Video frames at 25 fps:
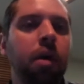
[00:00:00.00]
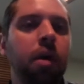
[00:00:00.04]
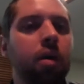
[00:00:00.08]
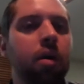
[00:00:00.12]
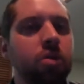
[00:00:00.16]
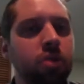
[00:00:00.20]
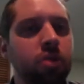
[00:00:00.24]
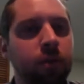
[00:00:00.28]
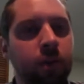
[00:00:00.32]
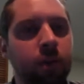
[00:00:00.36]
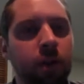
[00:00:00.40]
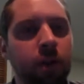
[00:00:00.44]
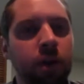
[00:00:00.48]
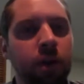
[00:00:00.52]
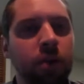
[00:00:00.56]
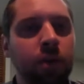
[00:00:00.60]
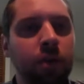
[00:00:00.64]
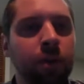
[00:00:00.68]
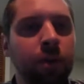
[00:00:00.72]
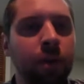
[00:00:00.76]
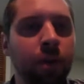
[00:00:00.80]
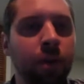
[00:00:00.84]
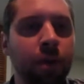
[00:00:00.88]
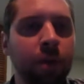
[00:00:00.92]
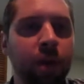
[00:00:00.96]
So if you look at the
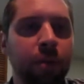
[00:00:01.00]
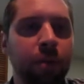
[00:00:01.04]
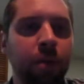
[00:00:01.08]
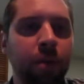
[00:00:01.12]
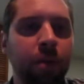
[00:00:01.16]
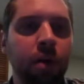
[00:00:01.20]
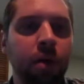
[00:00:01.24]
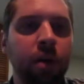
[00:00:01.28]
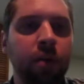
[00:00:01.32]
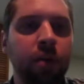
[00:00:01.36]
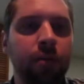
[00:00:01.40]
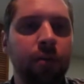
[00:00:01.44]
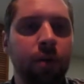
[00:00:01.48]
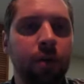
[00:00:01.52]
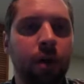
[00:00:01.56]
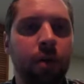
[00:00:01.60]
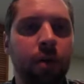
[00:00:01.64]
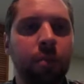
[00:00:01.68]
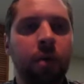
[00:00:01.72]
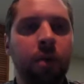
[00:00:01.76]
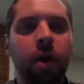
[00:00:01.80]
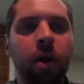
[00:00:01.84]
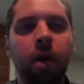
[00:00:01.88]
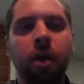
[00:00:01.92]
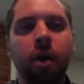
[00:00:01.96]
Republican Party
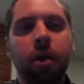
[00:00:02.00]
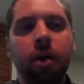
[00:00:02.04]
from